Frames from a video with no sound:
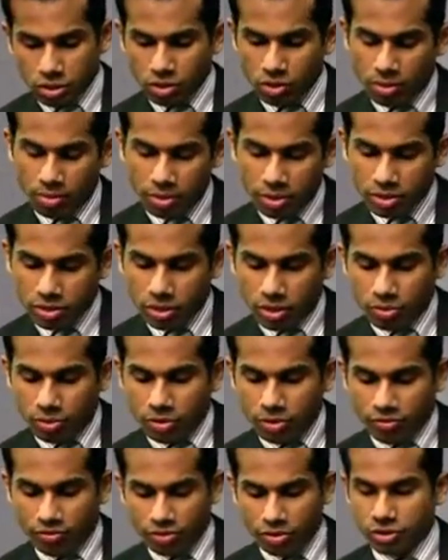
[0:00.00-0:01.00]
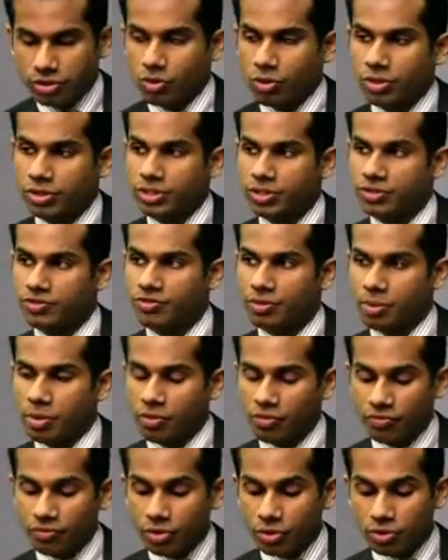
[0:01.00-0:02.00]
So I'm going to start with the first questions
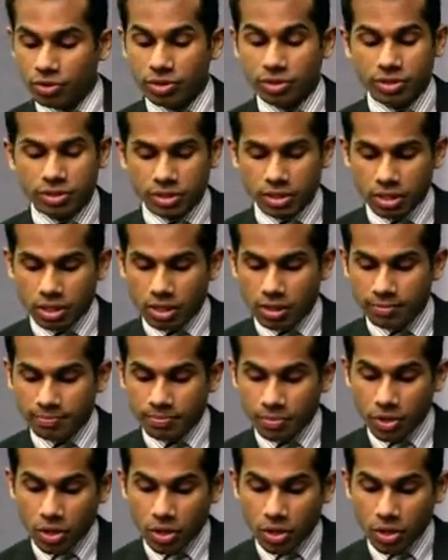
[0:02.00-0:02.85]
from our viewers.